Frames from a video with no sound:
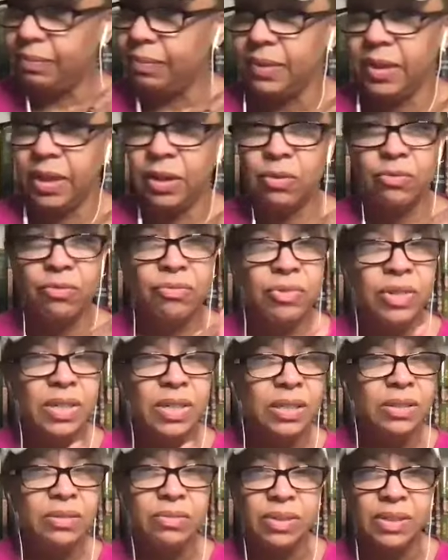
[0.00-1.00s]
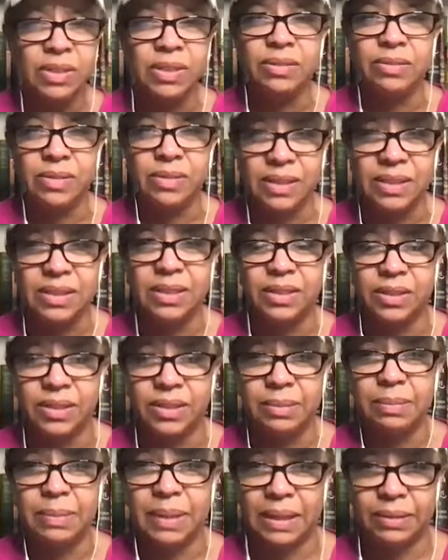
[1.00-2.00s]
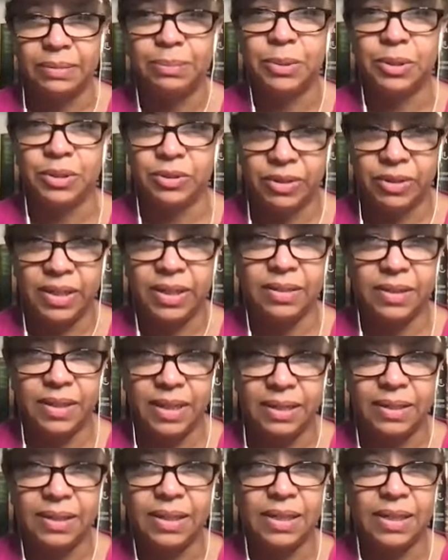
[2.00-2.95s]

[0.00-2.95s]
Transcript: They're really, really, really good about portraying that.